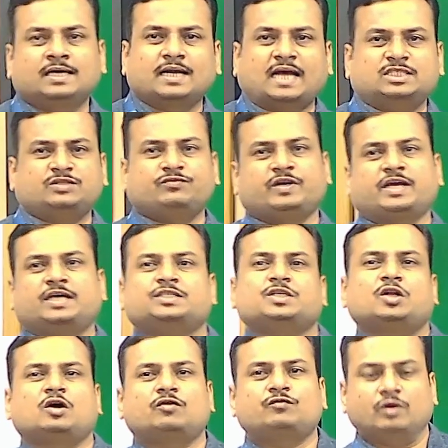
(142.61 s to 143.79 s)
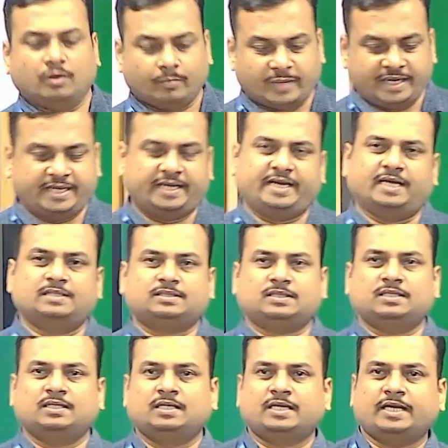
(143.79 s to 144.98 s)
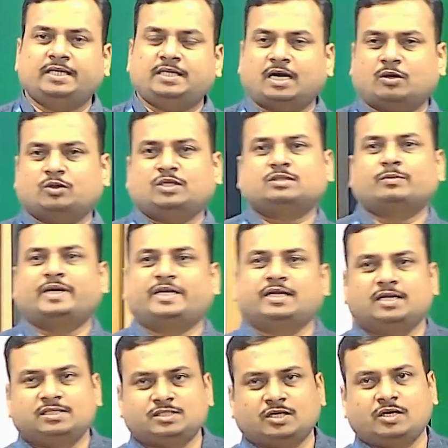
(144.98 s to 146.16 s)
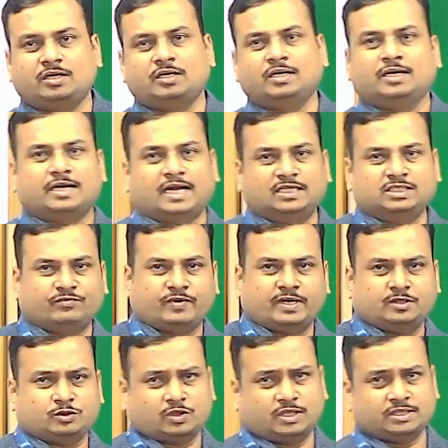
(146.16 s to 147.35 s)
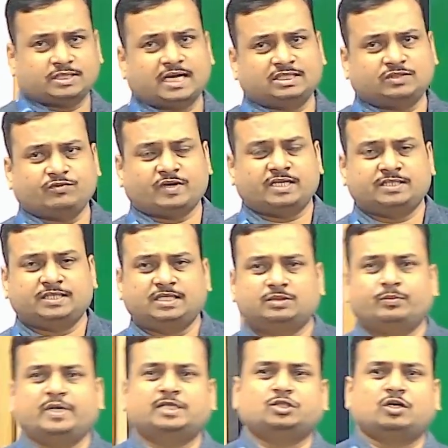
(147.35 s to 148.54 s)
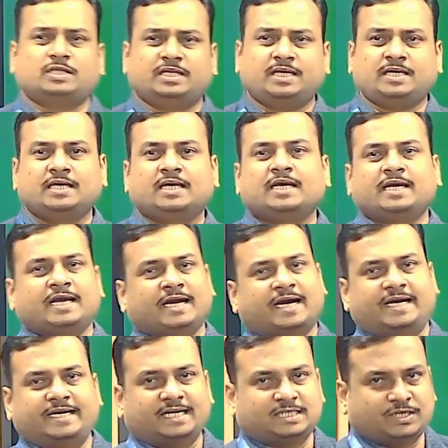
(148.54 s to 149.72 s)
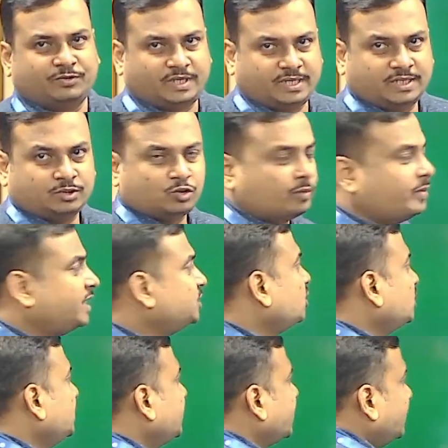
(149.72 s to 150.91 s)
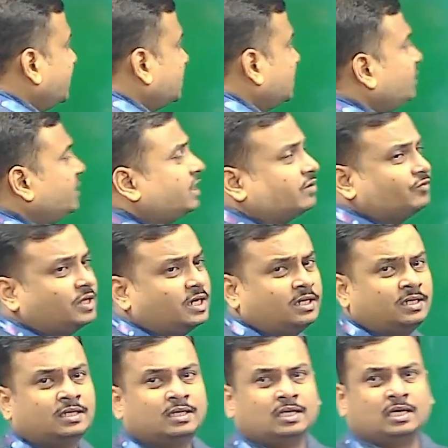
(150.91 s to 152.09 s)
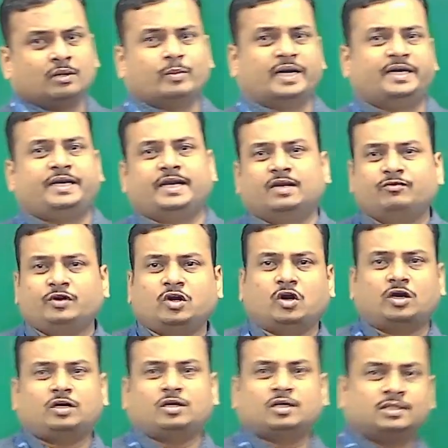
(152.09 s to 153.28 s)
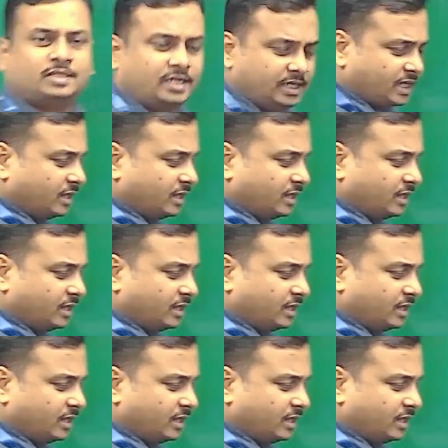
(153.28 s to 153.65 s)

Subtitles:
classification of materials, right? How these materials are classified. So this classification is based on the conductivity. So based on the conductivity of the material, we got three